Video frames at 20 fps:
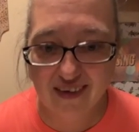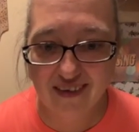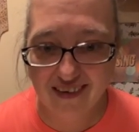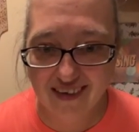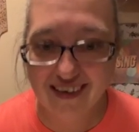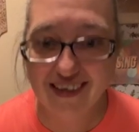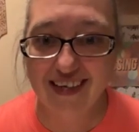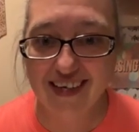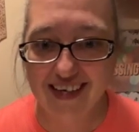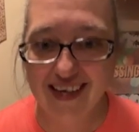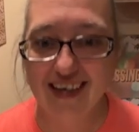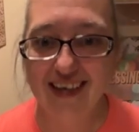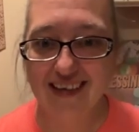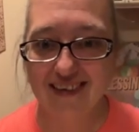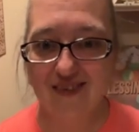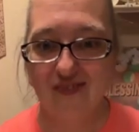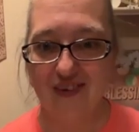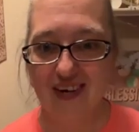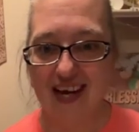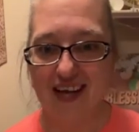They're looking at,
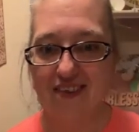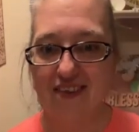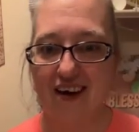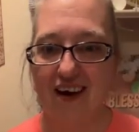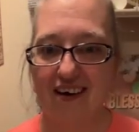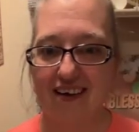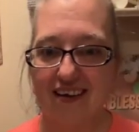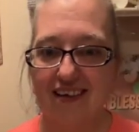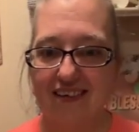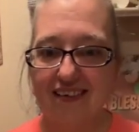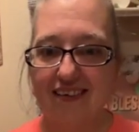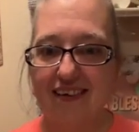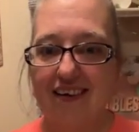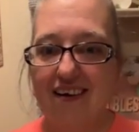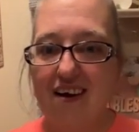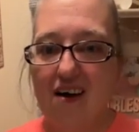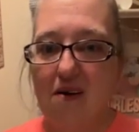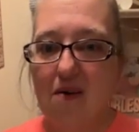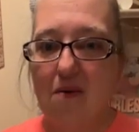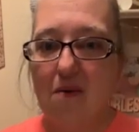that's what I thought.
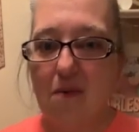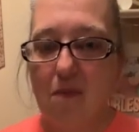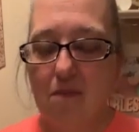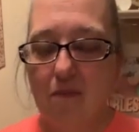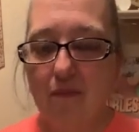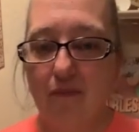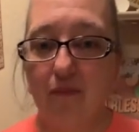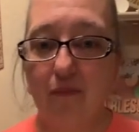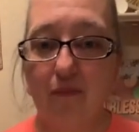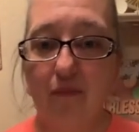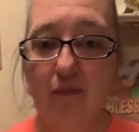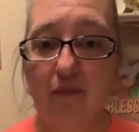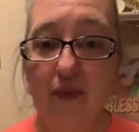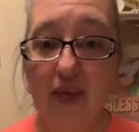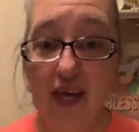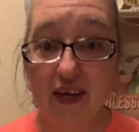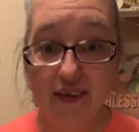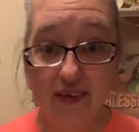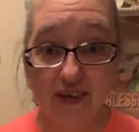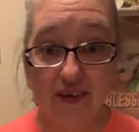
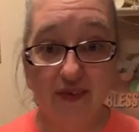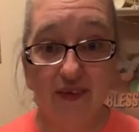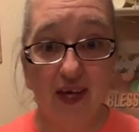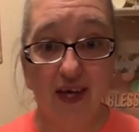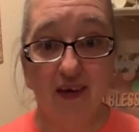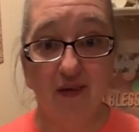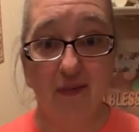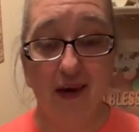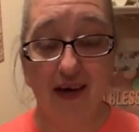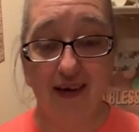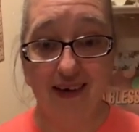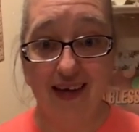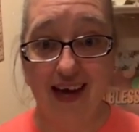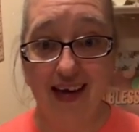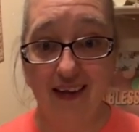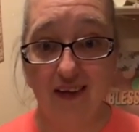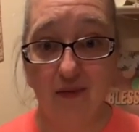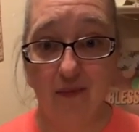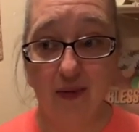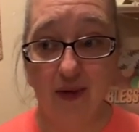The good thing about
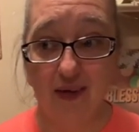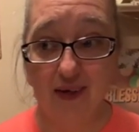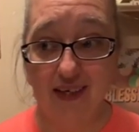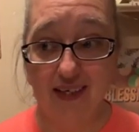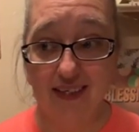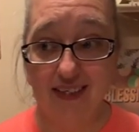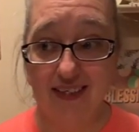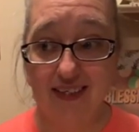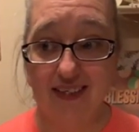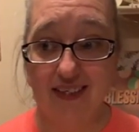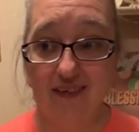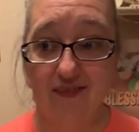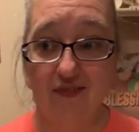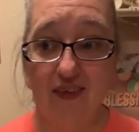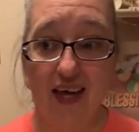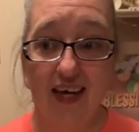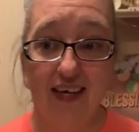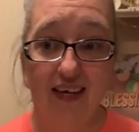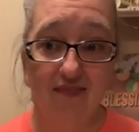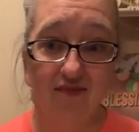Gatlinburg is if
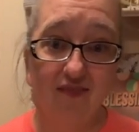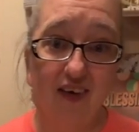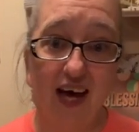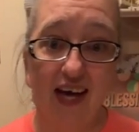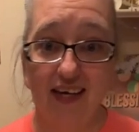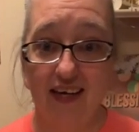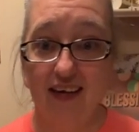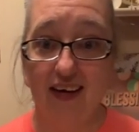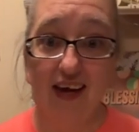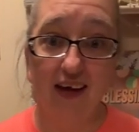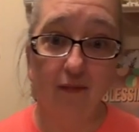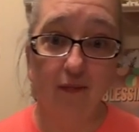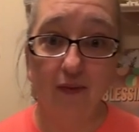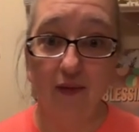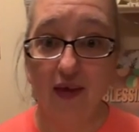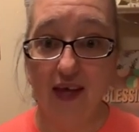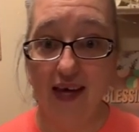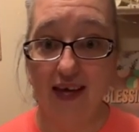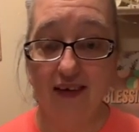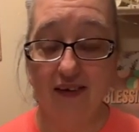they can find a
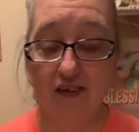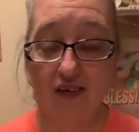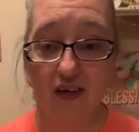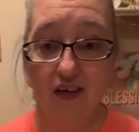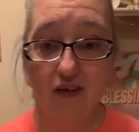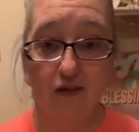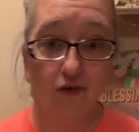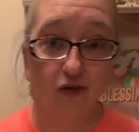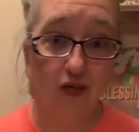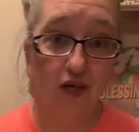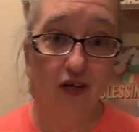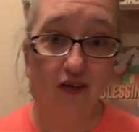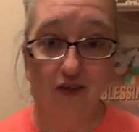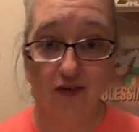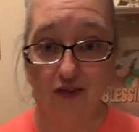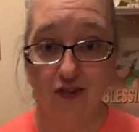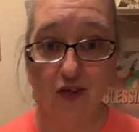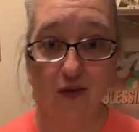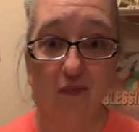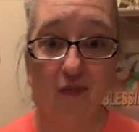place, a
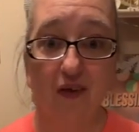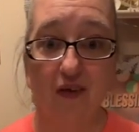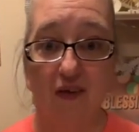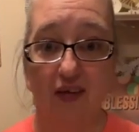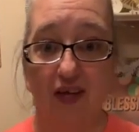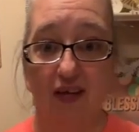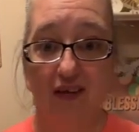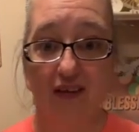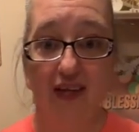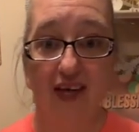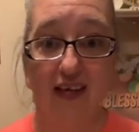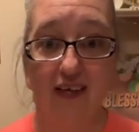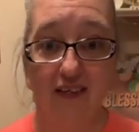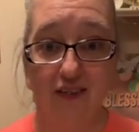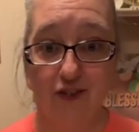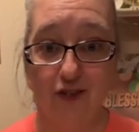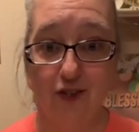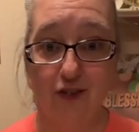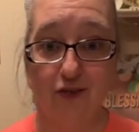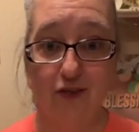hotel or something that'll let
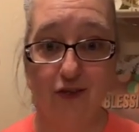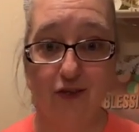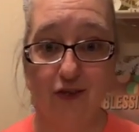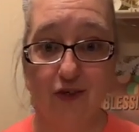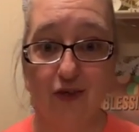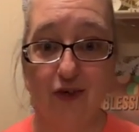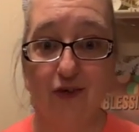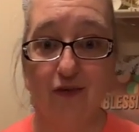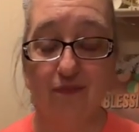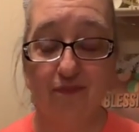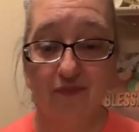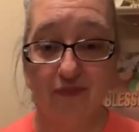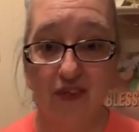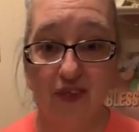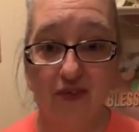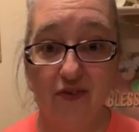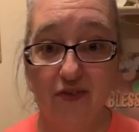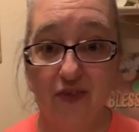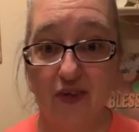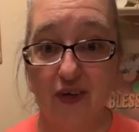us use
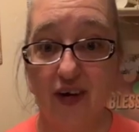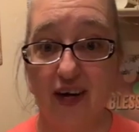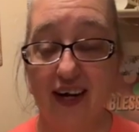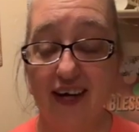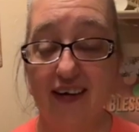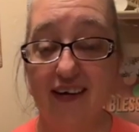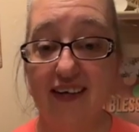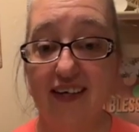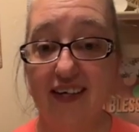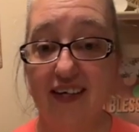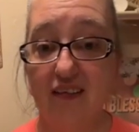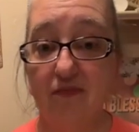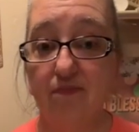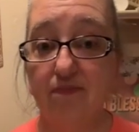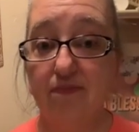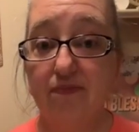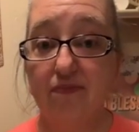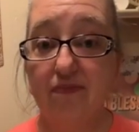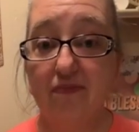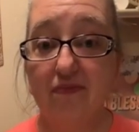their area,
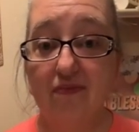